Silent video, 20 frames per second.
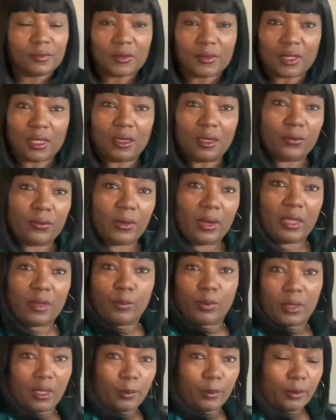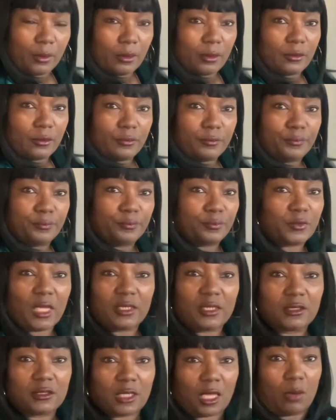All right, people. I
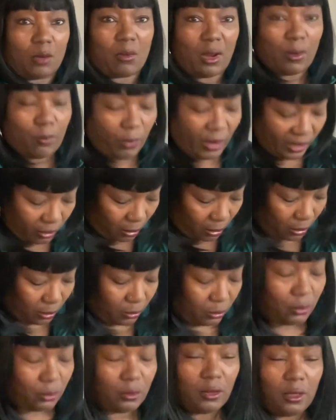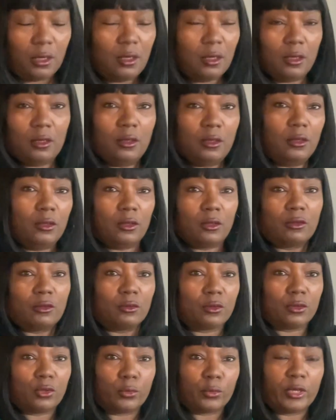just got my basic little
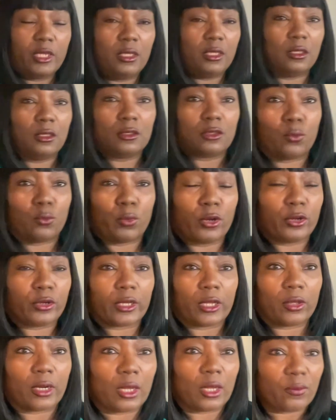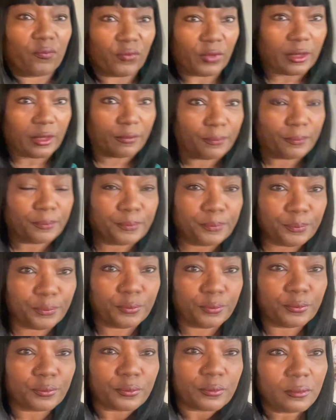green little workout outfit.
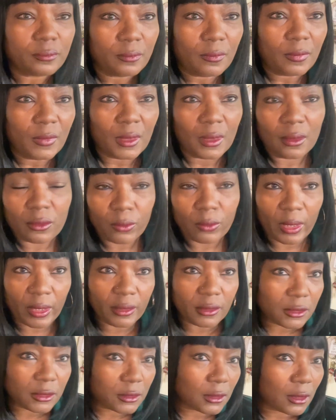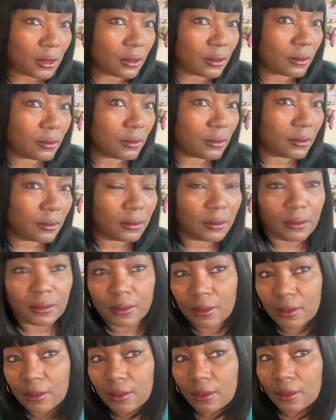So I can just go.
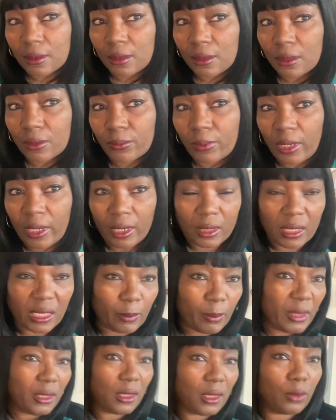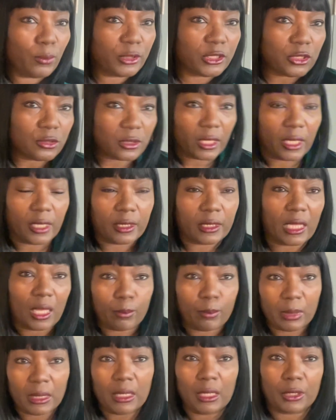All right. Let me know what you think
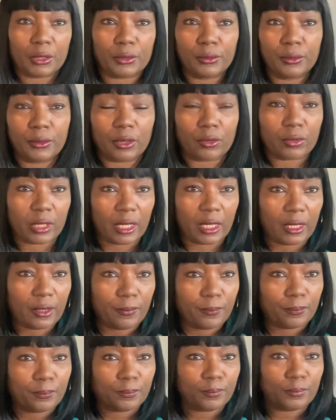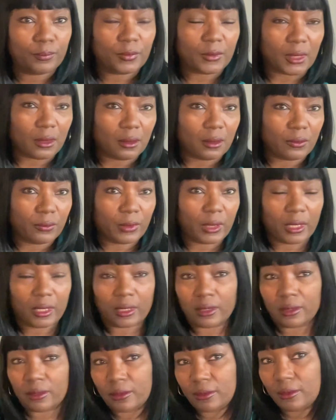down below. Okay? All
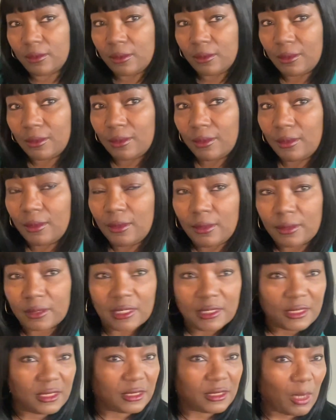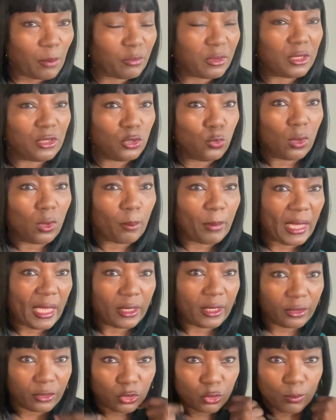right. This is something new I'm
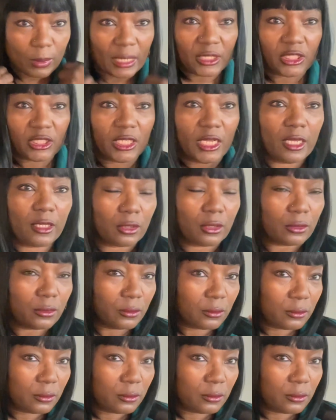adding to my channel.